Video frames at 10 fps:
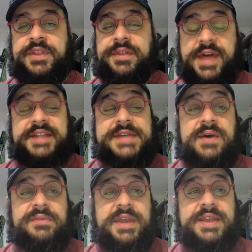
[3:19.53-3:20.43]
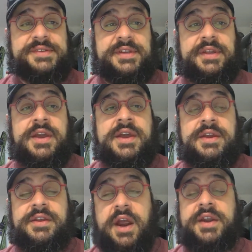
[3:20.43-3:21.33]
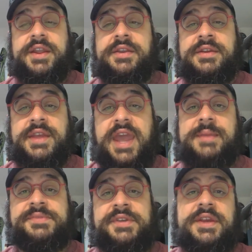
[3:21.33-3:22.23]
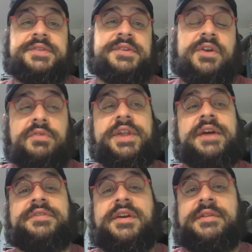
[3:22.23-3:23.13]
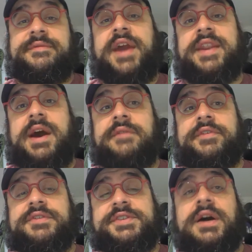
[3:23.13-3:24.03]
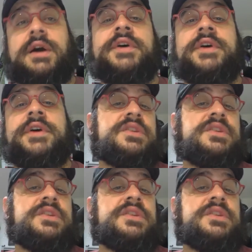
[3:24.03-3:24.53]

That's how amazing Guardian Games is. Go down there and find out for yourself.